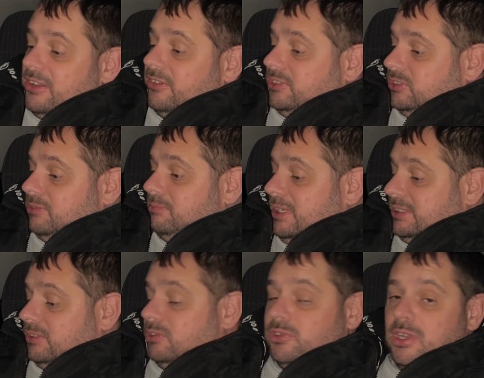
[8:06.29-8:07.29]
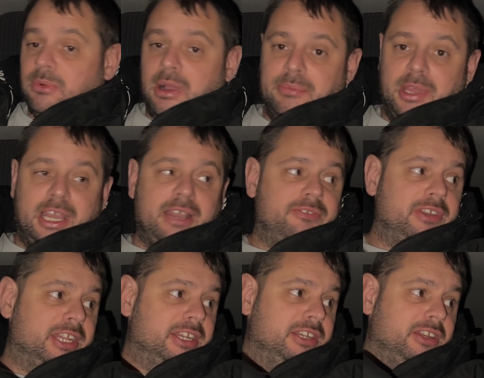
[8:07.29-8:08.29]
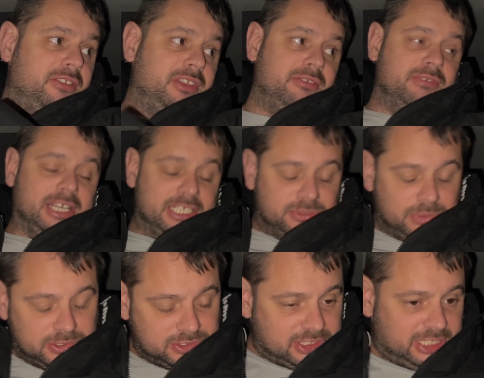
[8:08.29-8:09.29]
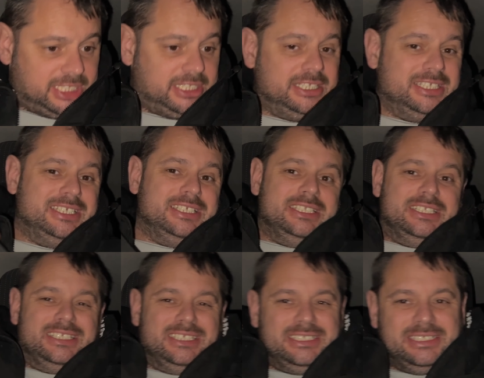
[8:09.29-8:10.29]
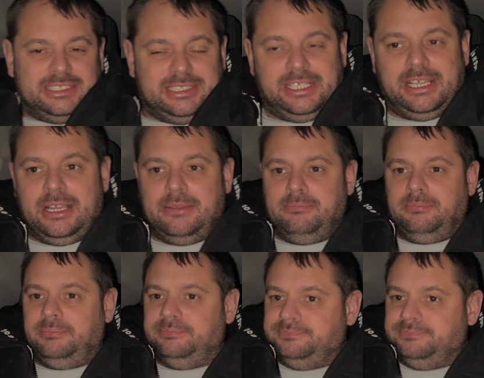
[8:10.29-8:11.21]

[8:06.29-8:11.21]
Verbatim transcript: It doesn't matter, although I'm not having it and I don't think Rach wants it. Um,